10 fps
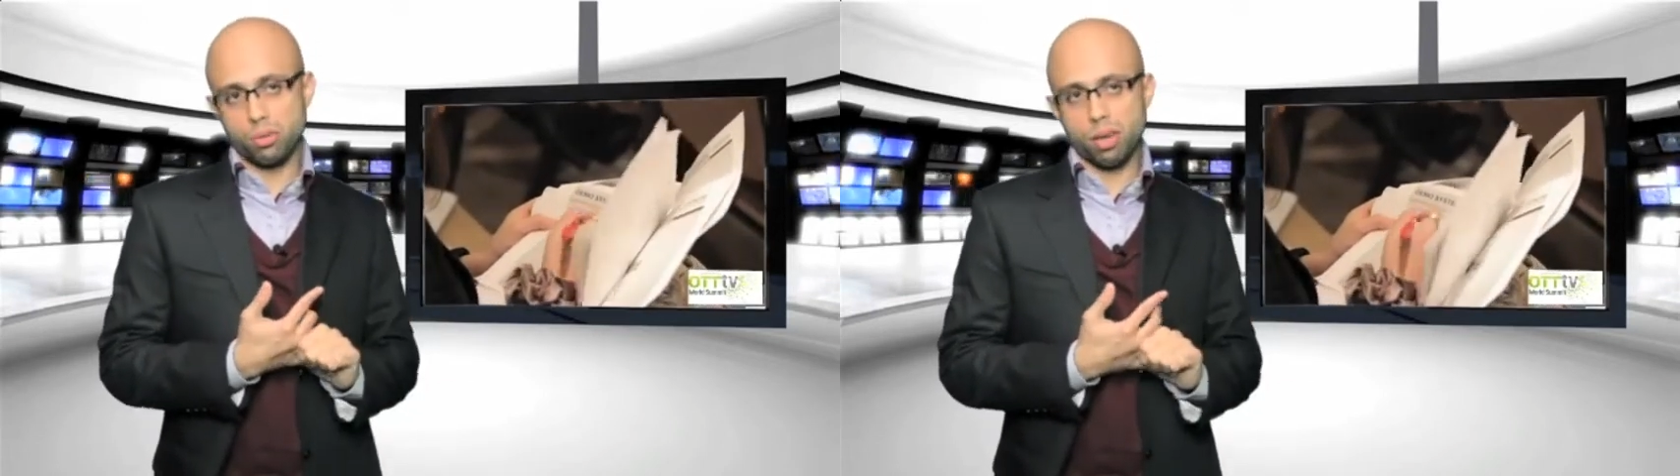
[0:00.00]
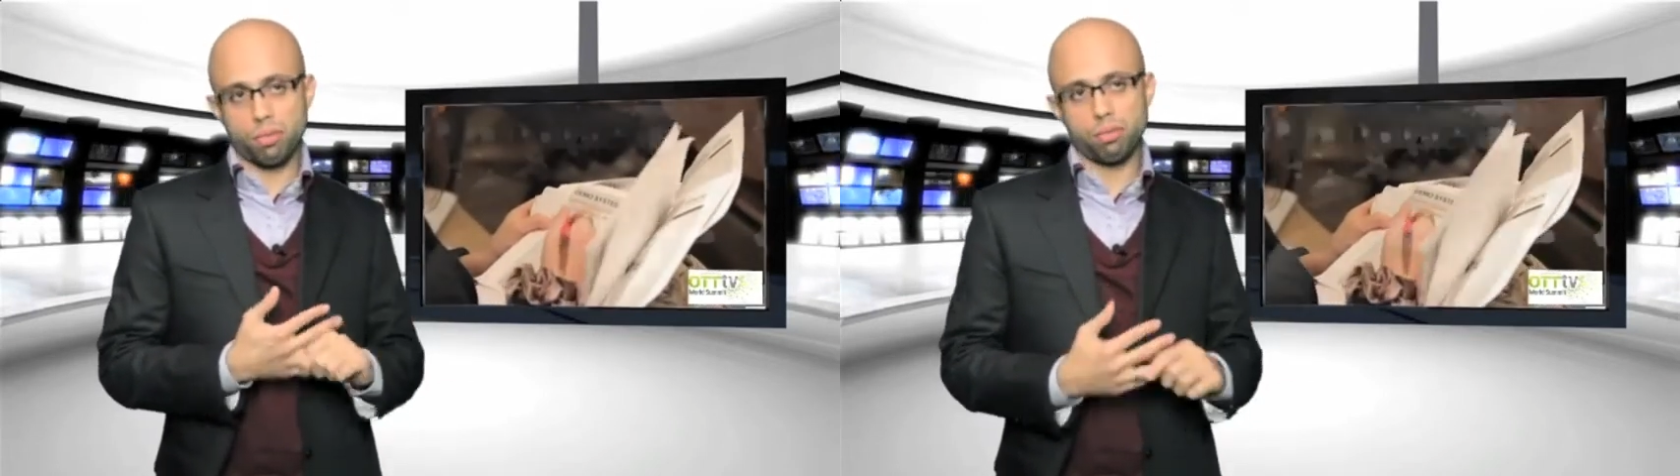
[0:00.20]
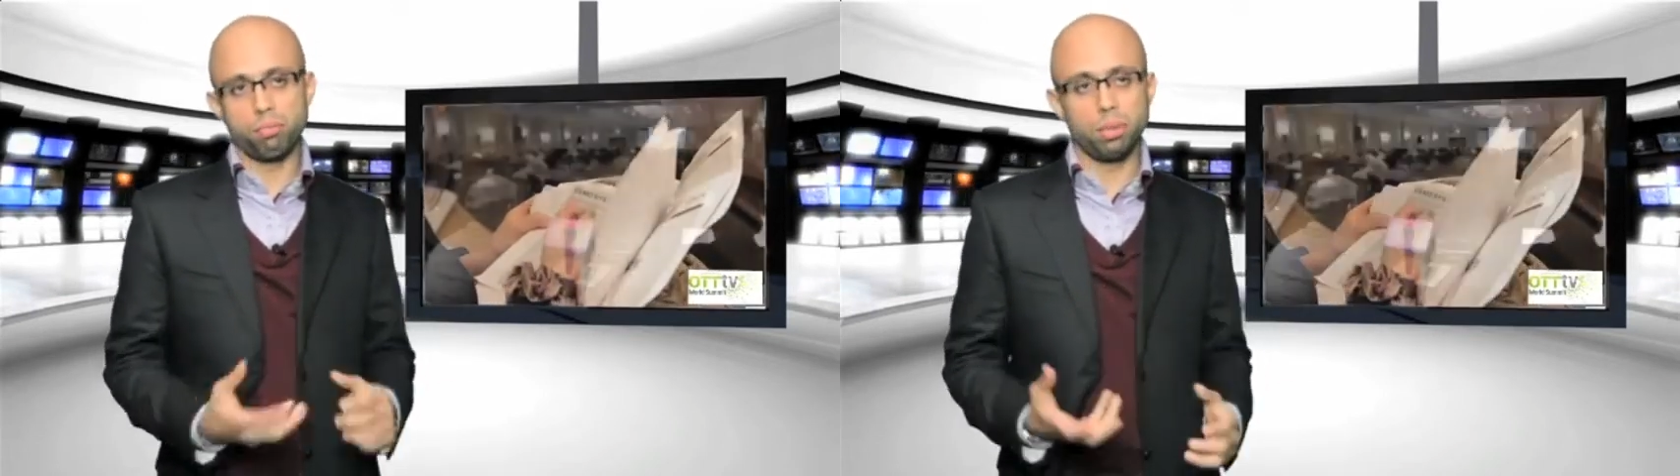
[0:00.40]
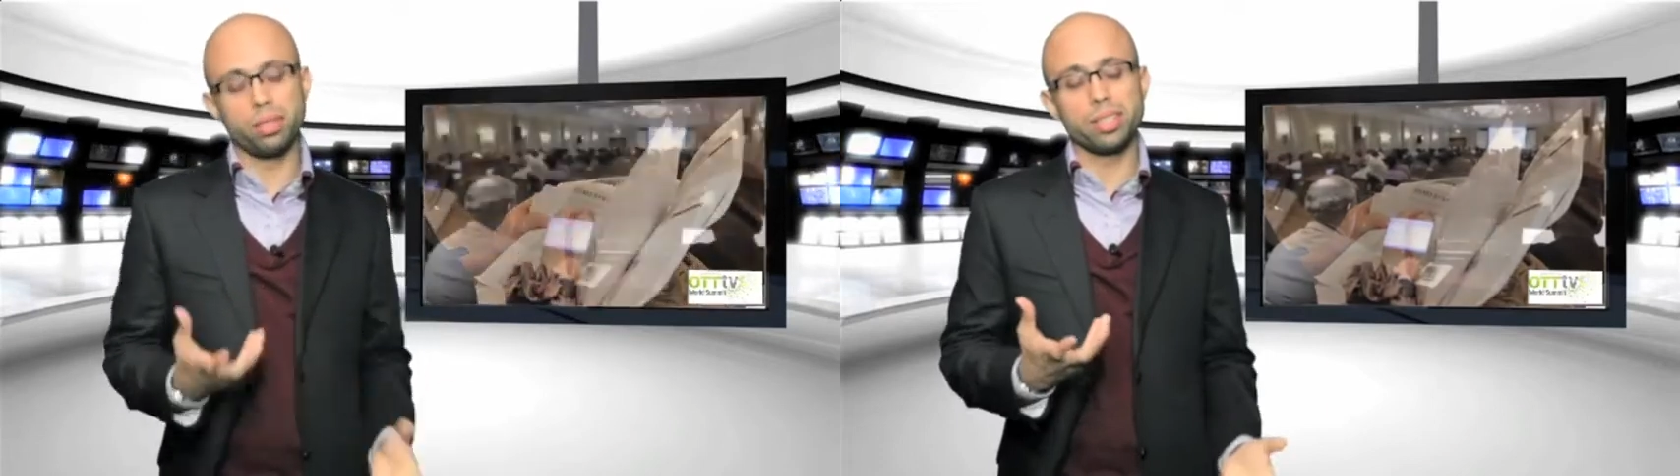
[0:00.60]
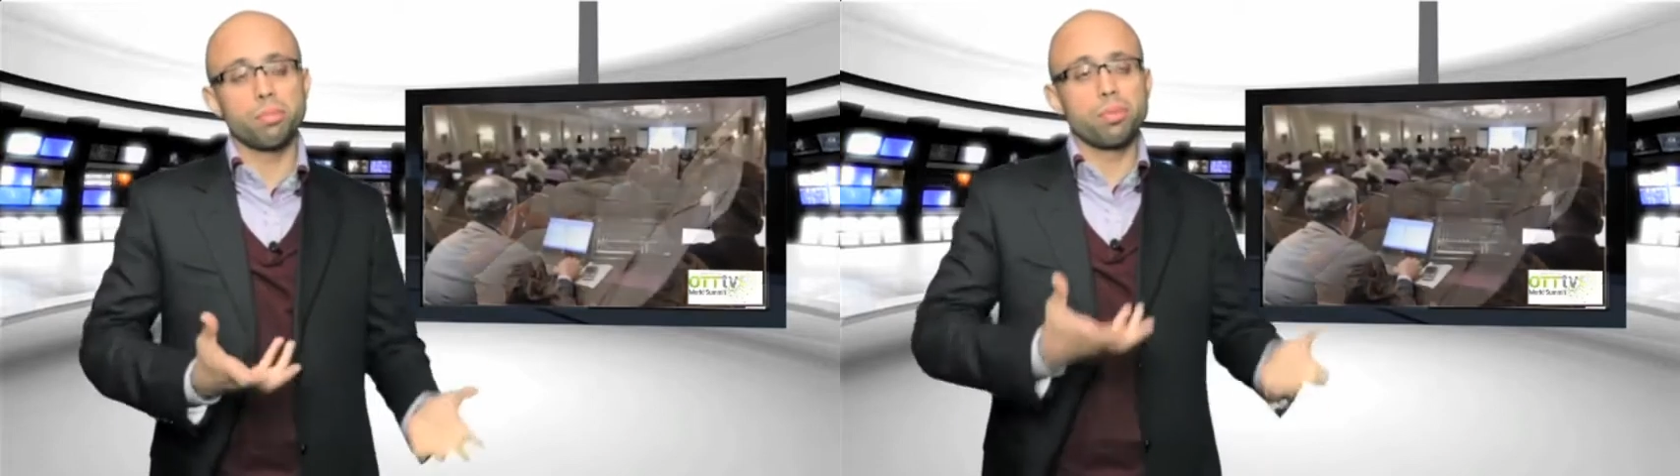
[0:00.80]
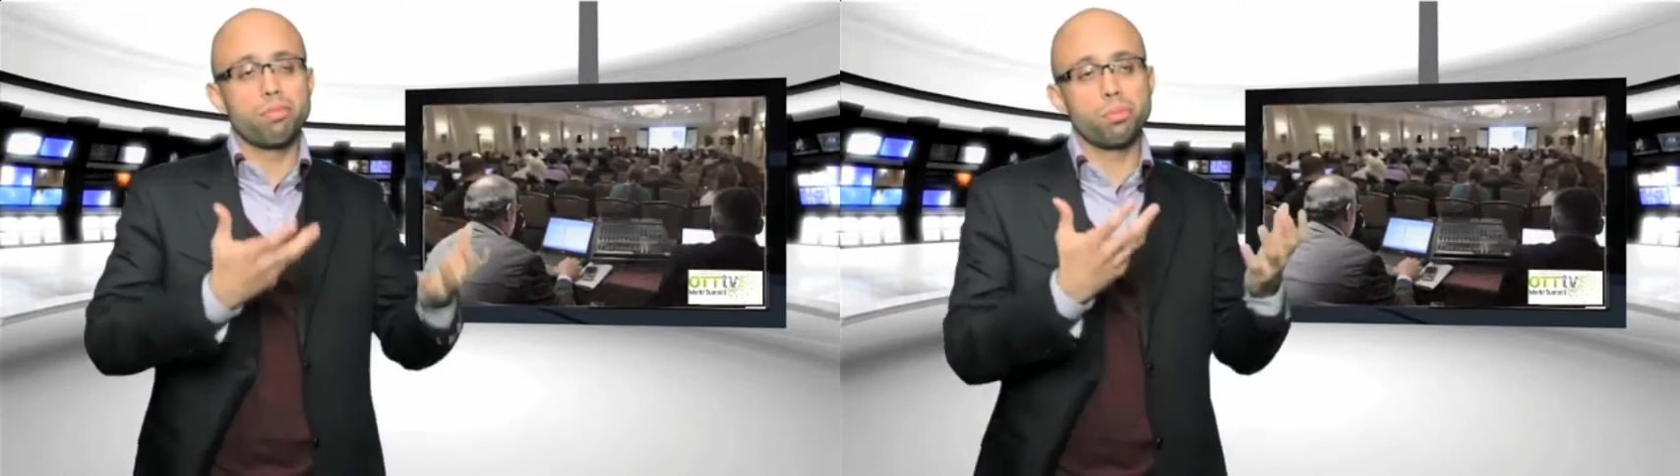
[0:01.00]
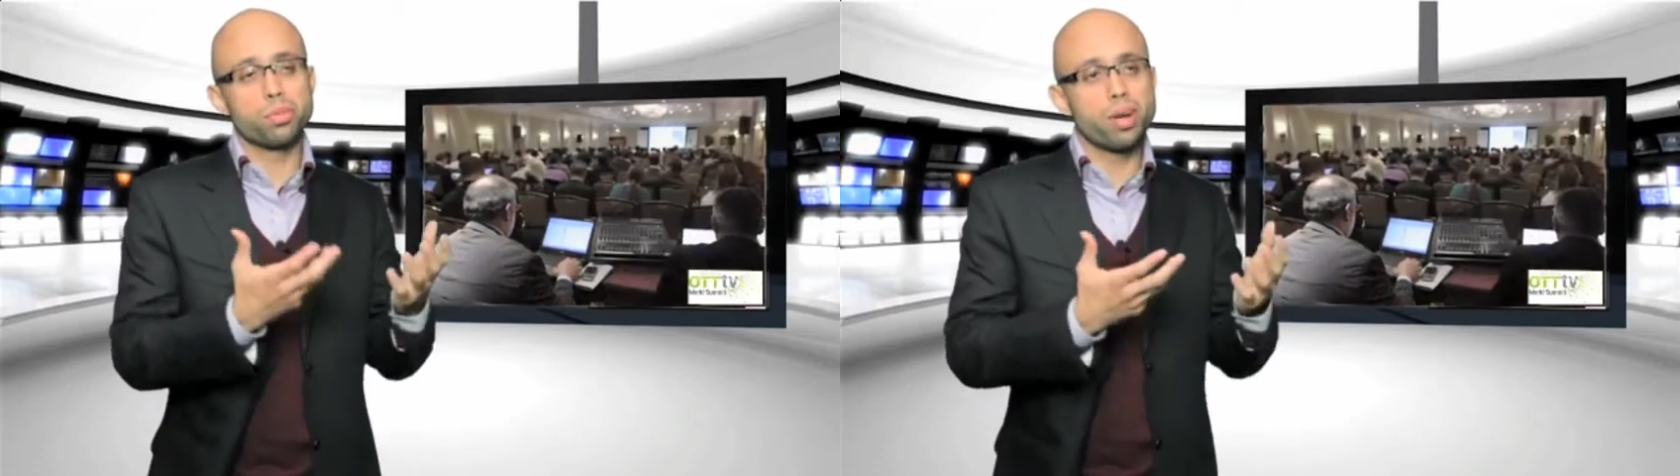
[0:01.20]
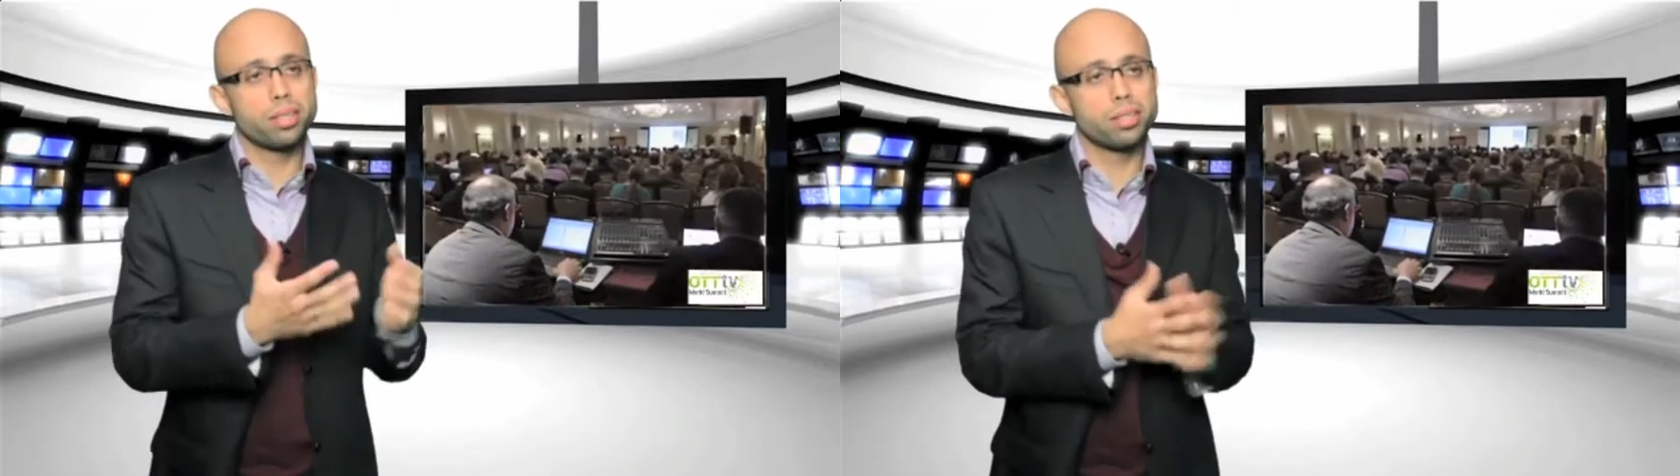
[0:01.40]
you have of building something from
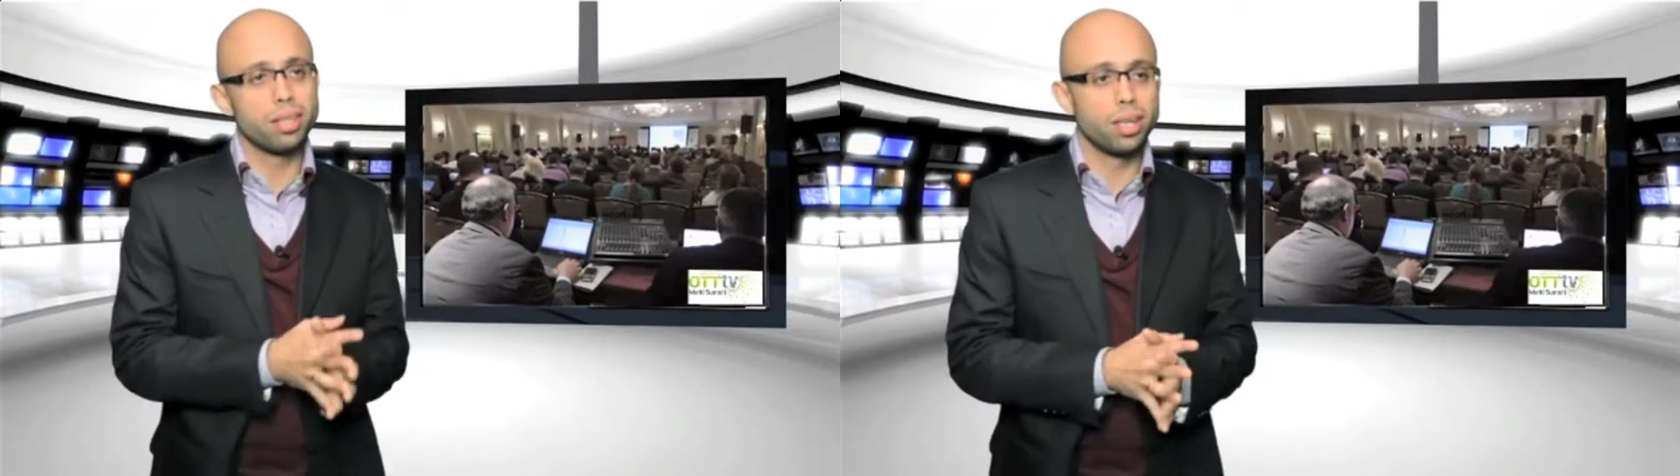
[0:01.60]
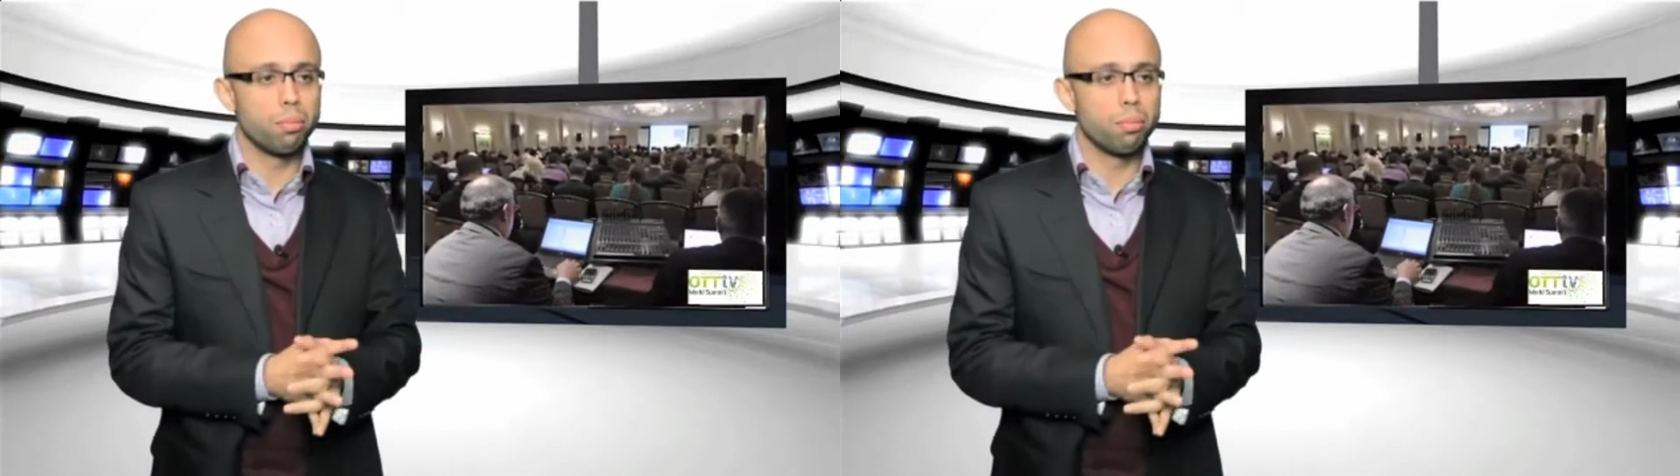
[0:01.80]
scratch.